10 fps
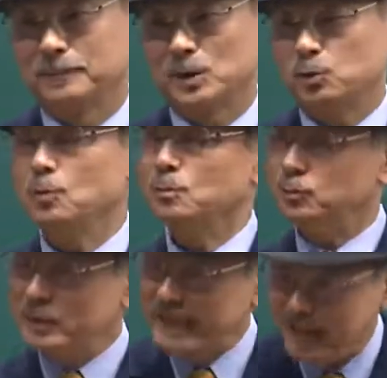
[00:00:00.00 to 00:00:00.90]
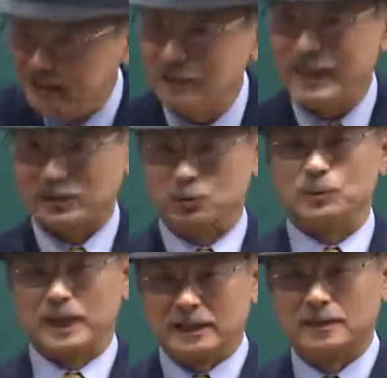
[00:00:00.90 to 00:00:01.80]
If they're fully
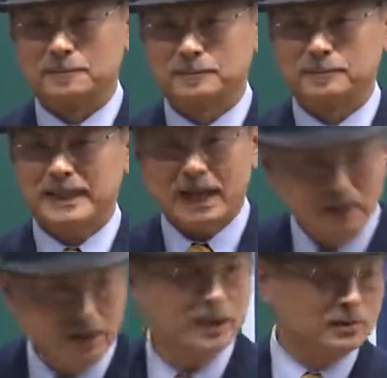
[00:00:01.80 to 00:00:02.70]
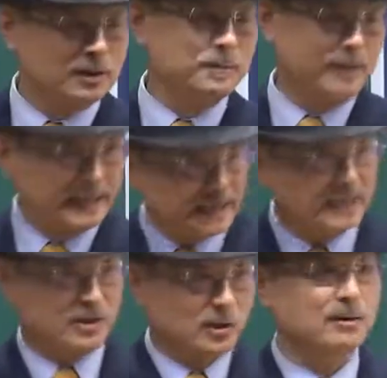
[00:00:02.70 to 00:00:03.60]
informed, they'll reach the same
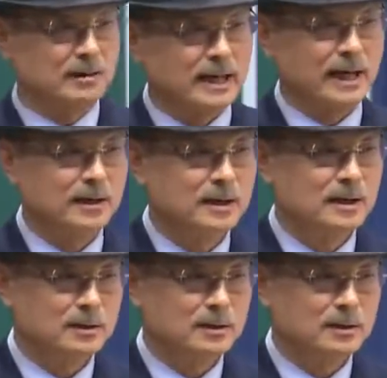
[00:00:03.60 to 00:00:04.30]
conclusion.